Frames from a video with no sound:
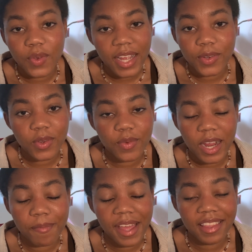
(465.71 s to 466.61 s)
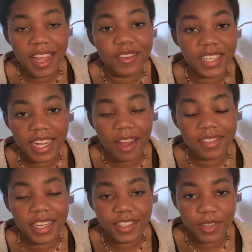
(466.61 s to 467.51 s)
So I totally recommend that you check out
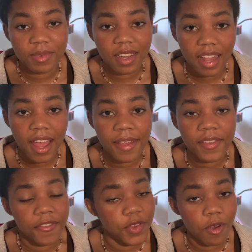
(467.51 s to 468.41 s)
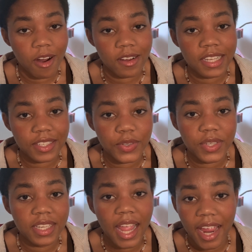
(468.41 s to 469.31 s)
Studystream.Live if you are a
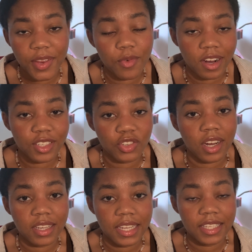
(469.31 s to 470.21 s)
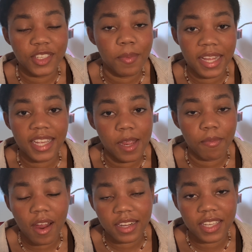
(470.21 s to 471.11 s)
student and you are struggling to maintain
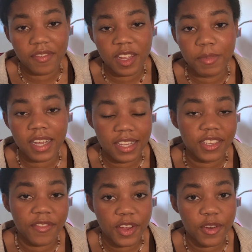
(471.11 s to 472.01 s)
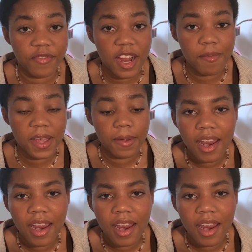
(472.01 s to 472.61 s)
productivity because of your environment.